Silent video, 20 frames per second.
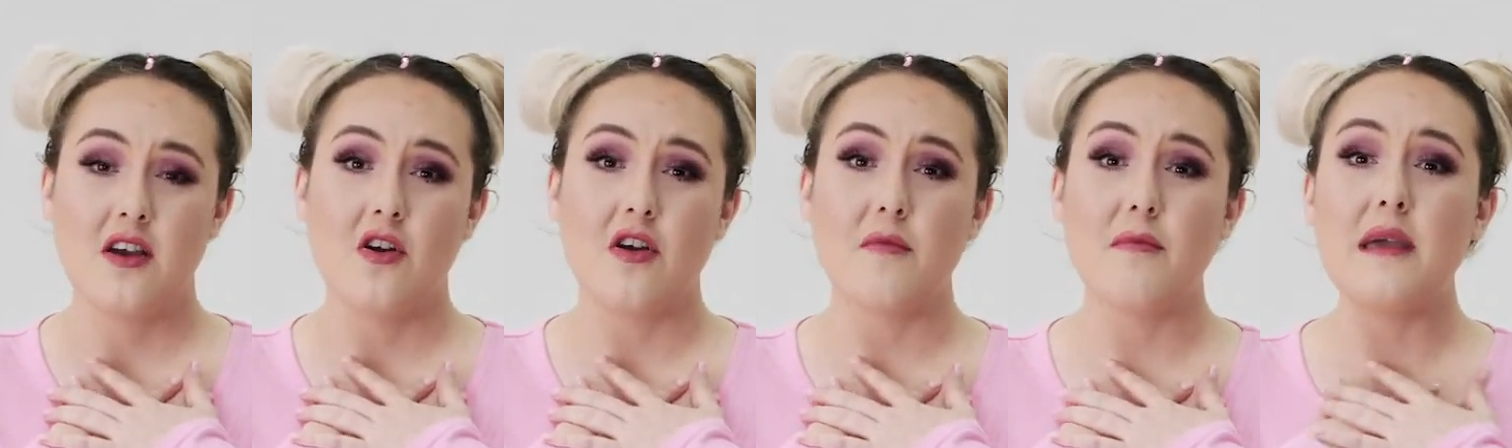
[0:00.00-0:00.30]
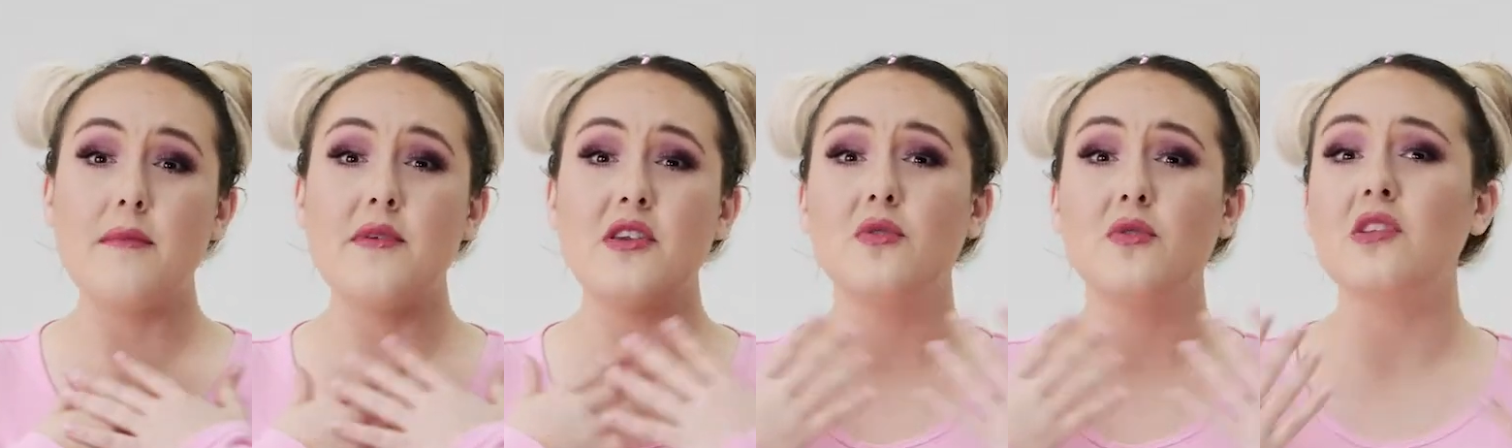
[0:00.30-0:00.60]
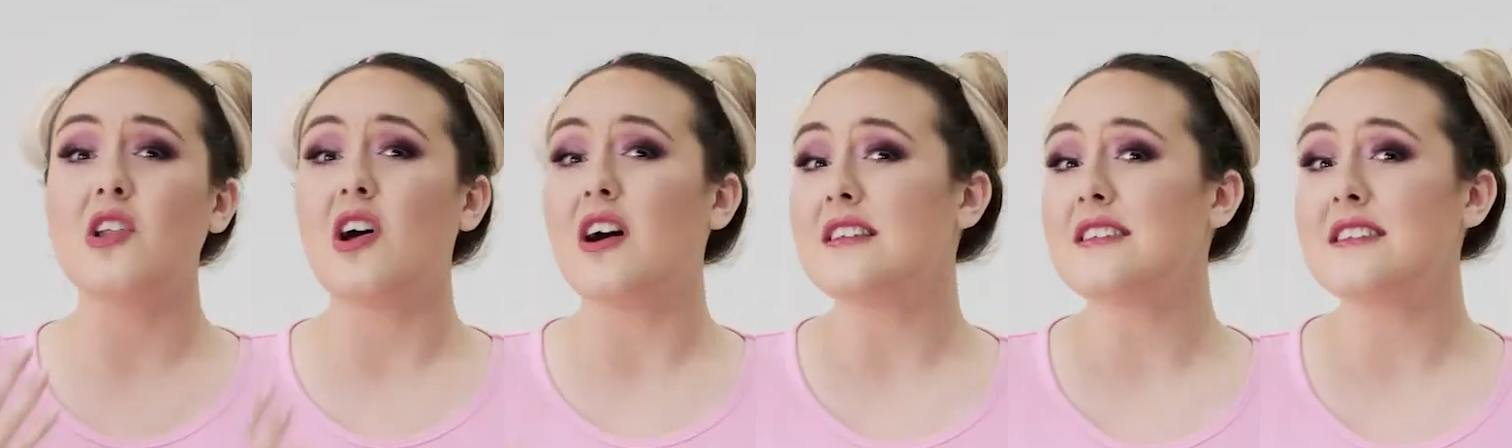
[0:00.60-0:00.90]
or maybe you
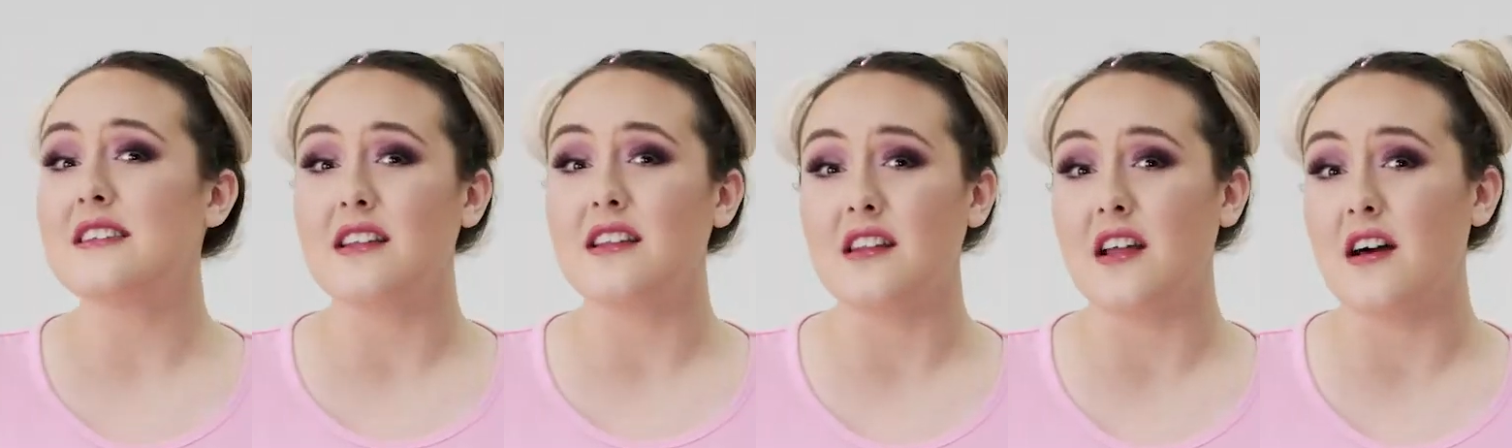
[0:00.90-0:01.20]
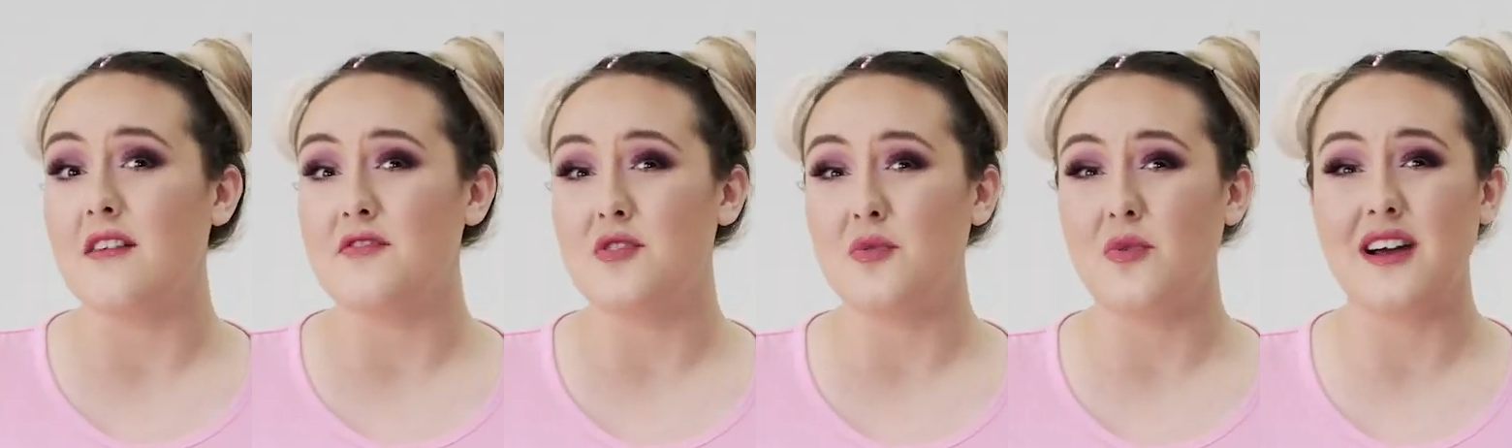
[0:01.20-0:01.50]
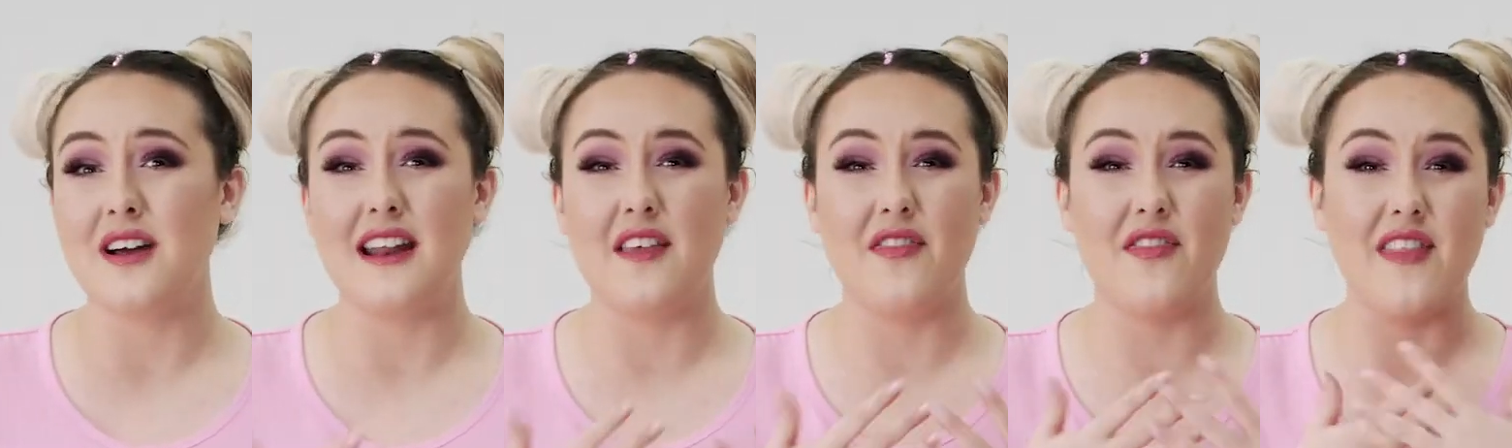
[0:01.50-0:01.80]
lost a loved
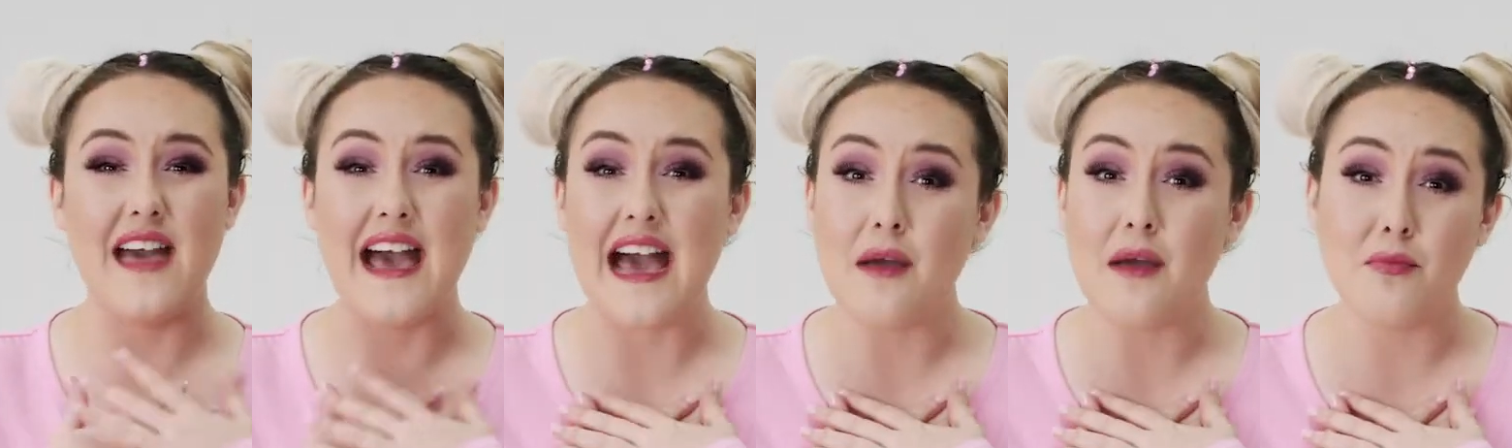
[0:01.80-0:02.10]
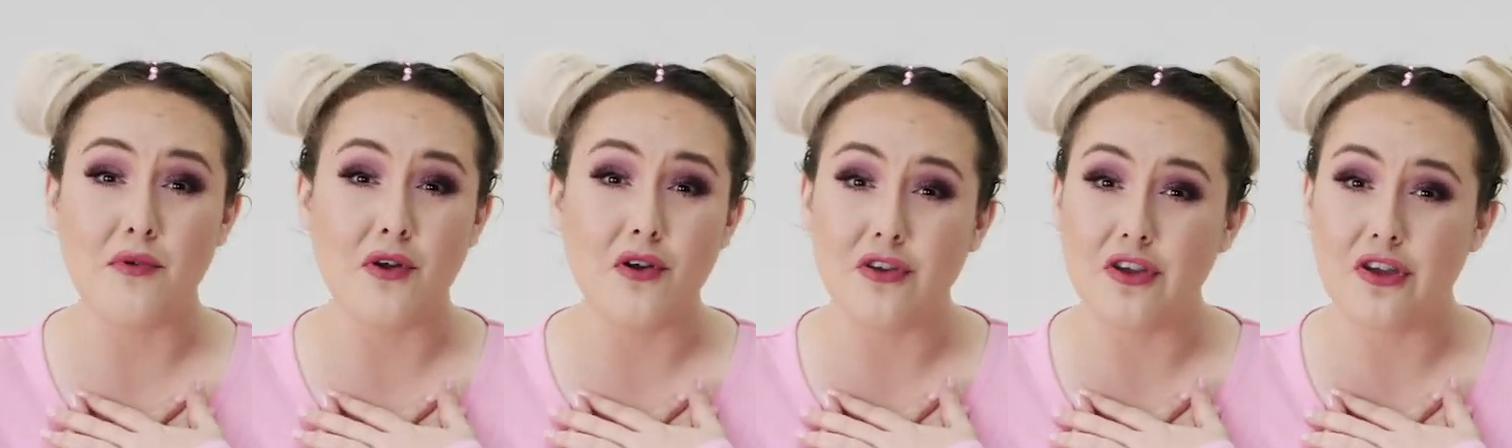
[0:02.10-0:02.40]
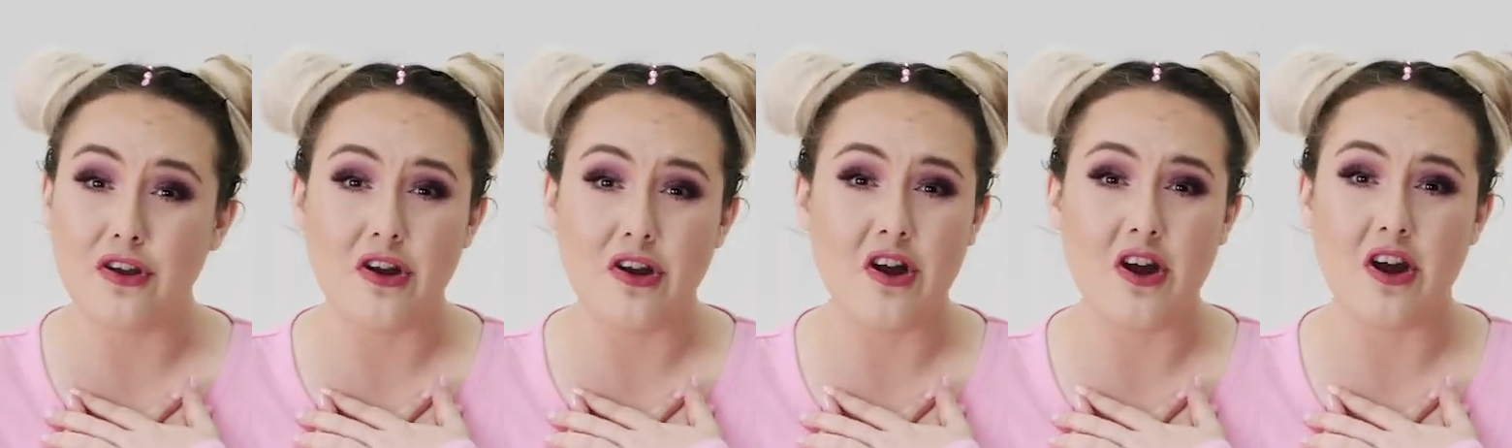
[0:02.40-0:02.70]
one and that
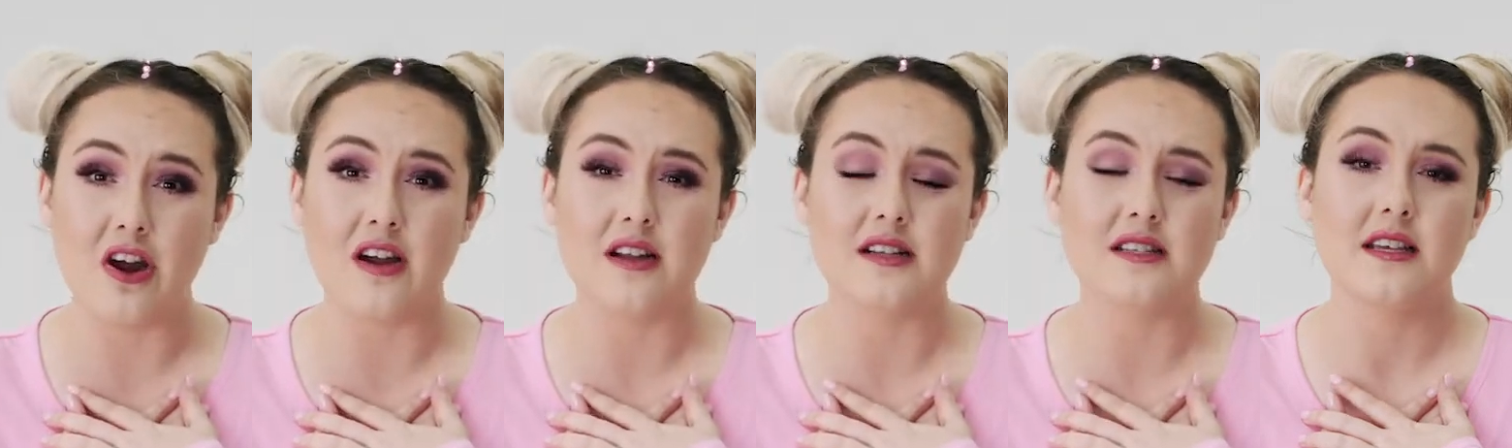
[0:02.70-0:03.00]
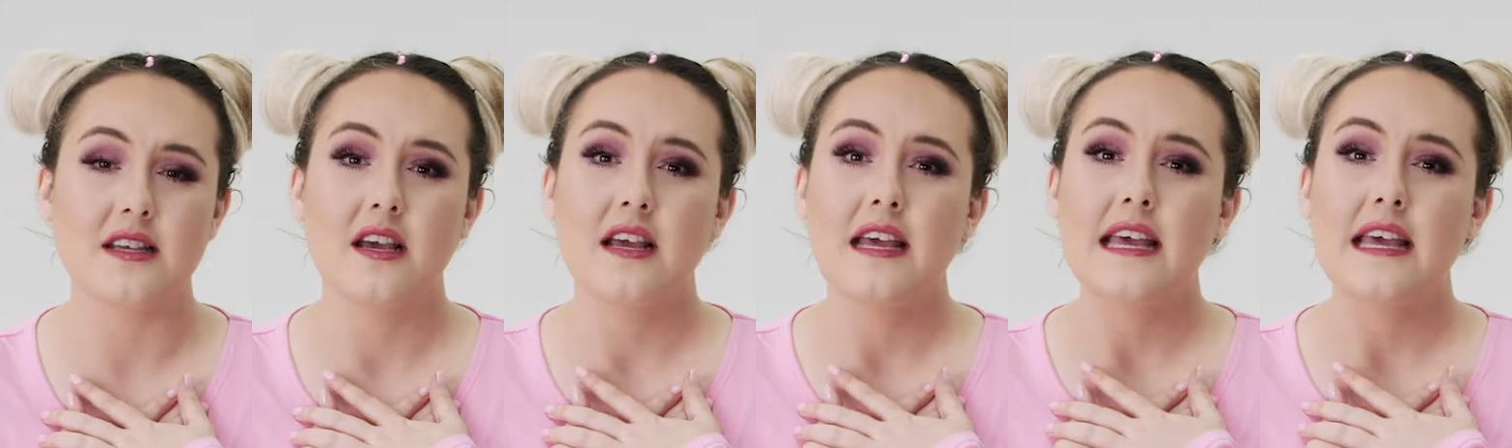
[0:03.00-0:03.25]
broke your heart,